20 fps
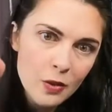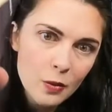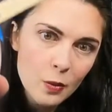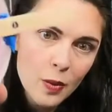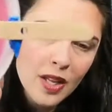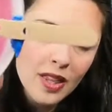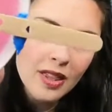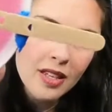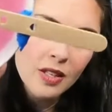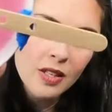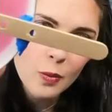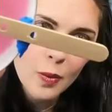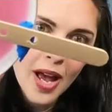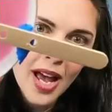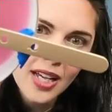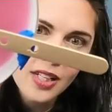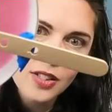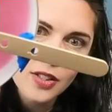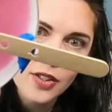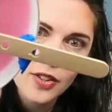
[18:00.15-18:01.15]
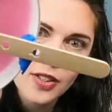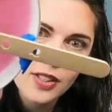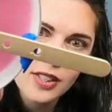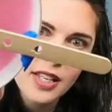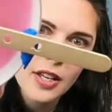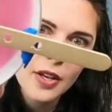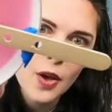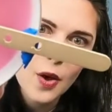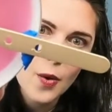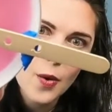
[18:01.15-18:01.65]
what this wax looks
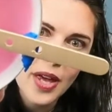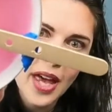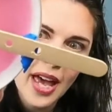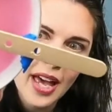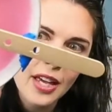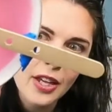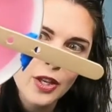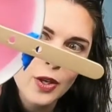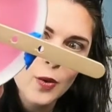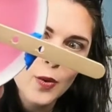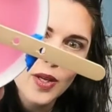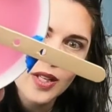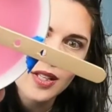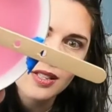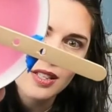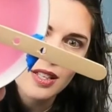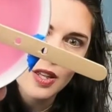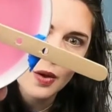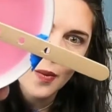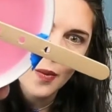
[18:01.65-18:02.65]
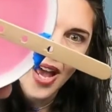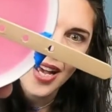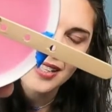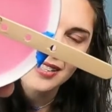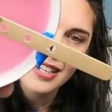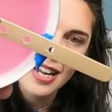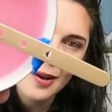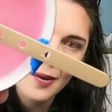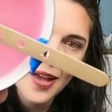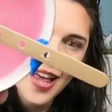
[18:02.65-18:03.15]
like. Oh yeah, you can see the wax now.